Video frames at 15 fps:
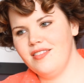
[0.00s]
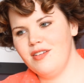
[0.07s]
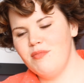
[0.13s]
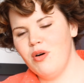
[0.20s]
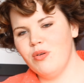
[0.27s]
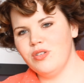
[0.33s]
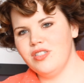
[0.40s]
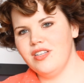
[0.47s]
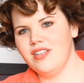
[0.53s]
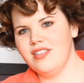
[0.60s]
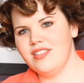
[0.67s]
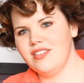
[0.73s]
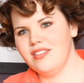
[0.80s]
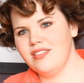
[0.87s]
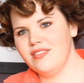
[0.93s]

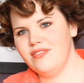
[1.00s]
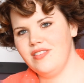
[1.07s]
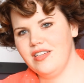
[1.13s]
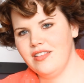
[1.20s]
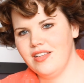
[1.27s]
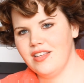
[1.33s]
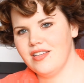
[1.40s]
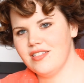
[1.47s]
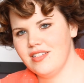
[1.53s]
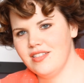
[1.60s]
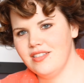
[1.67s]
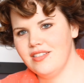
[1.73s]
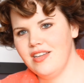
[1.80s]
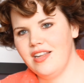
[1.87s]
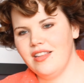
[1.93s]
emotions and feelings
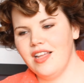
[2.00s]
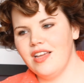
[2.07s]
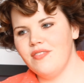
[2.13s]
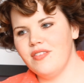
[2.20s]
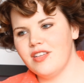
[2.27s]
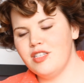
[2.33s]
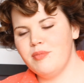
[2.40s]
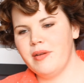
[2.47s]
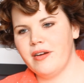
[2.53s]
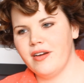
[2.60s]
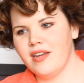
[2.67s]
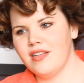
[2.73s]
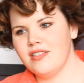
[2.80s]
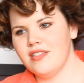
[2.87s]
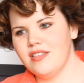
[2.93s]
and life
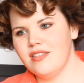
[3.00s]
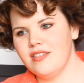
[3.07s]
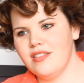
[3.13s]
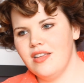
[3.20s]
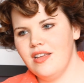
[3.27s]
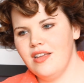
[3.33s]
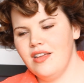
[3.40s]
experiences.